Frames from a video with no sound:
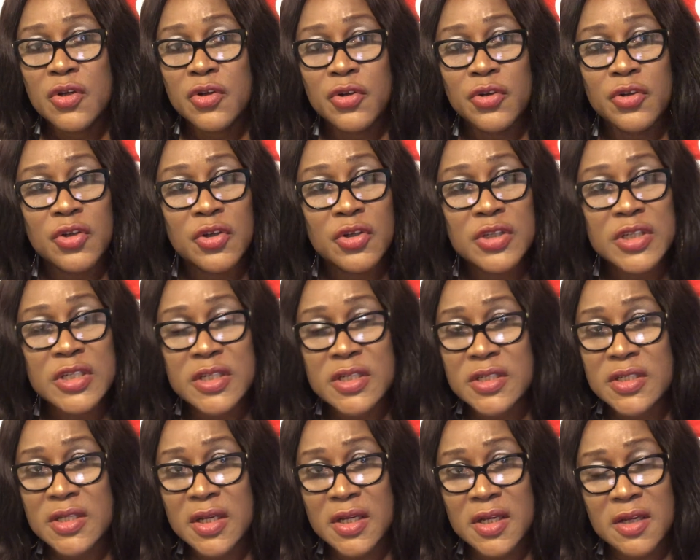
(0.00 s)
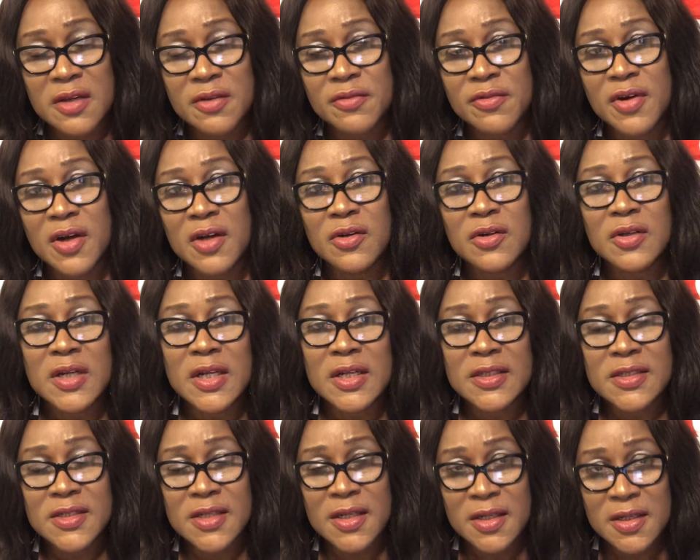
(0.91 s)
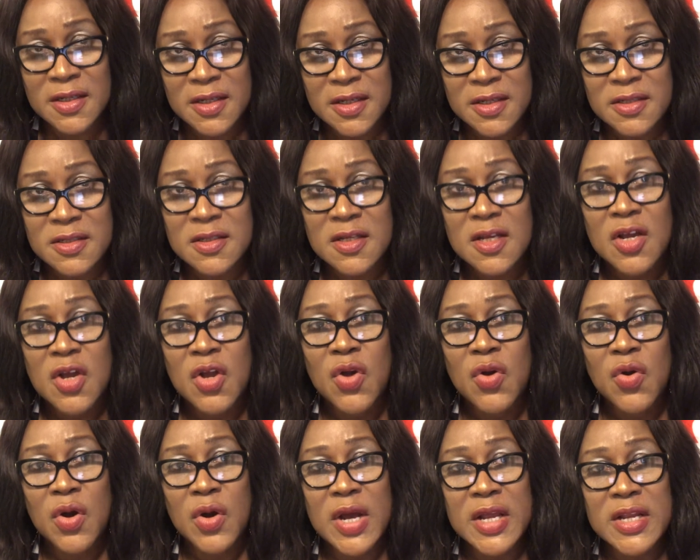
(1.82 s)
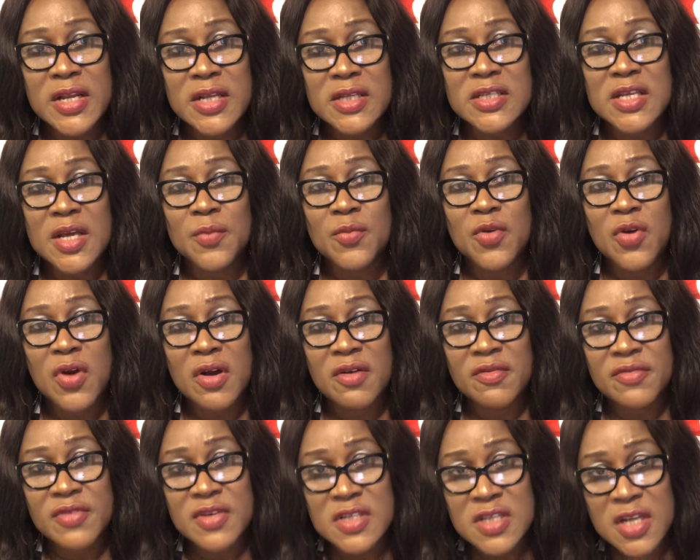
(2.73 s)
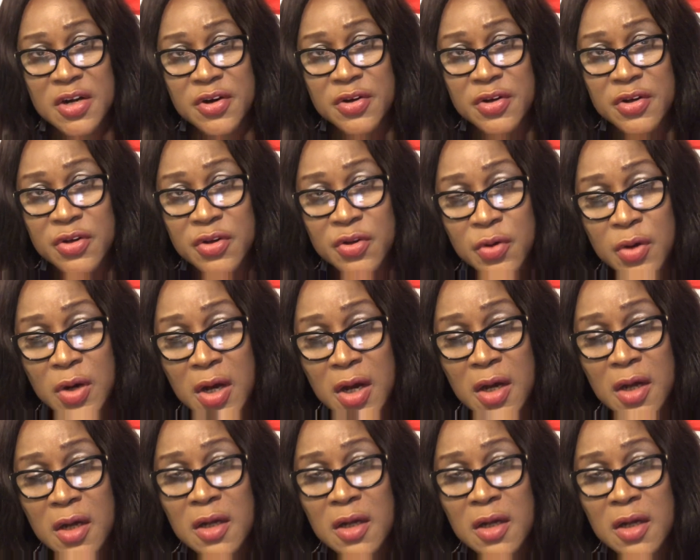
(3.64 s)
You don't need it again for another 10 years. Anytime you have visa renewal,